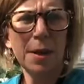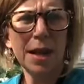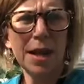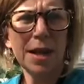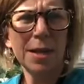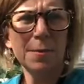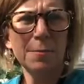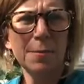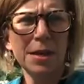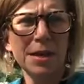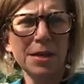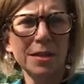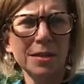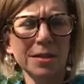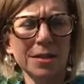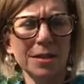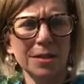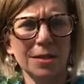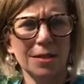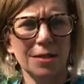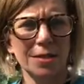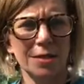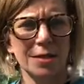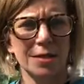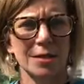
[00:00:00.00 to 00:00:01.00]

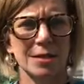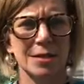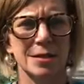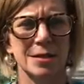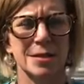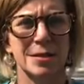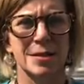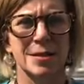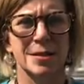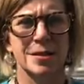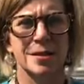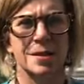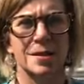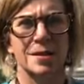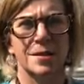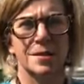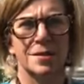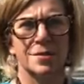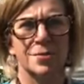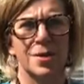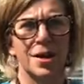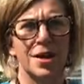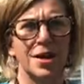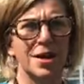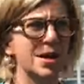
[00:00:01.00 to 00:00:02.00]
babies
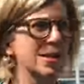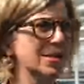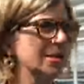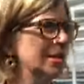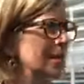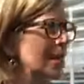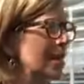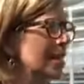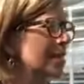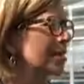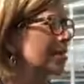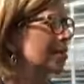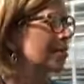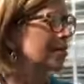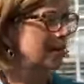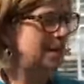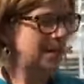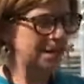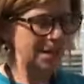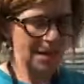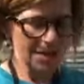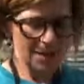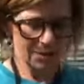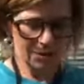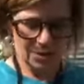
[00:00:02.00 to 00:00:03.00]
right outside the
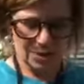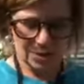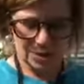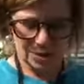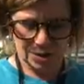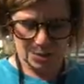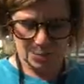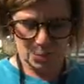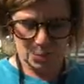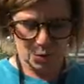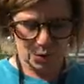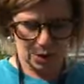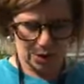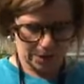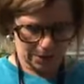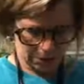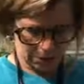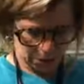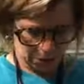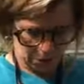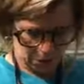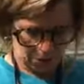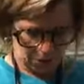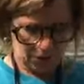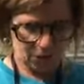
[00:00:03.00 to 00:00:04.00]
greenhouse this
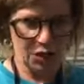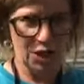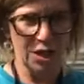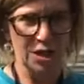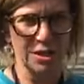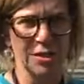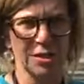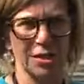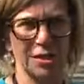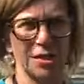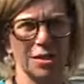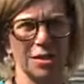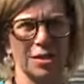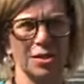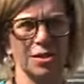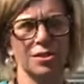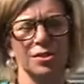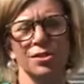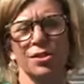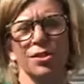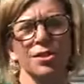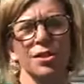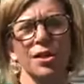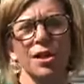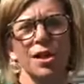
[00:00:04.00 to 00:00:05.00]
morning. So if Chansey
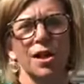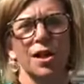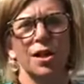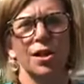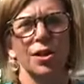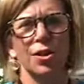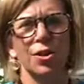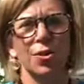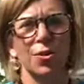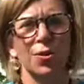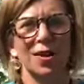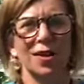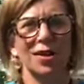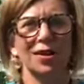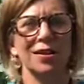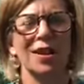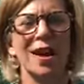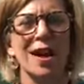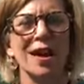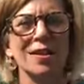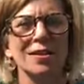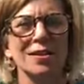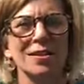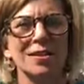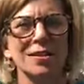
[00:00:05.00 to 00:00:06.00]
starts
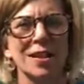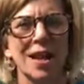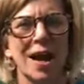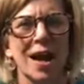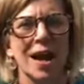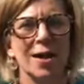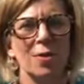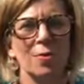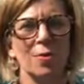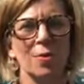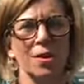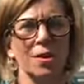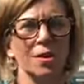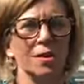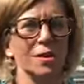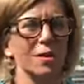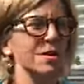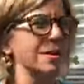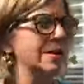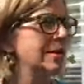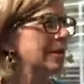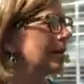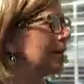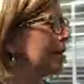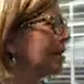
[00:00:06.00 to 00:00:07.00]
going nuts, I
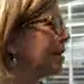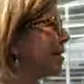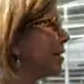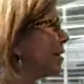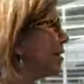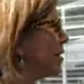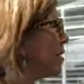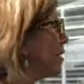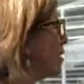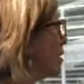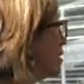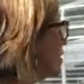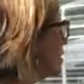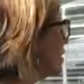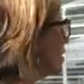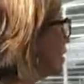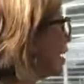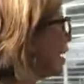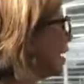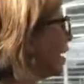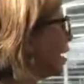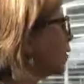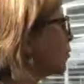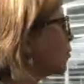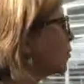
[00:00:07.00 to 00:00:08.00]
will
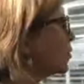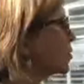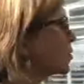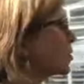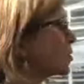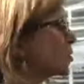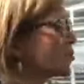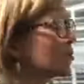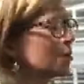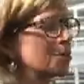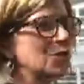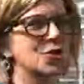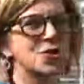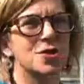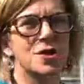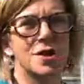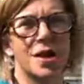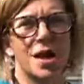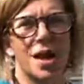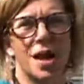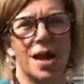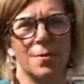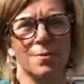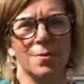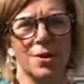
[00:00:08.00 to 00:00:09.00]
switch
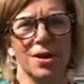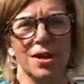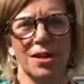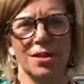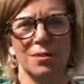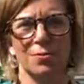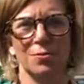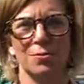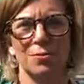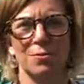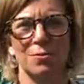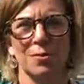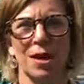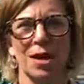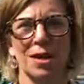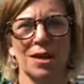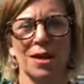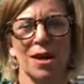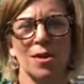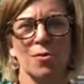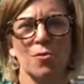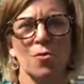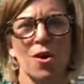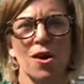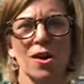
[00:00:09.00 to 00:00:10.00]
the camera and
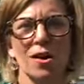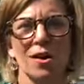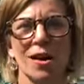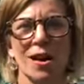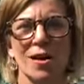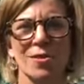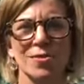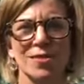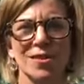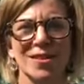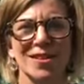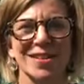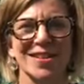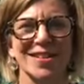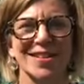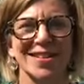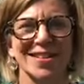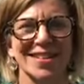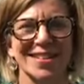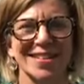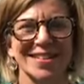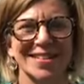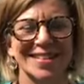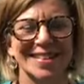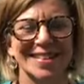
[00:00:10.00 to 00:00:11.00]
I'll walk out there.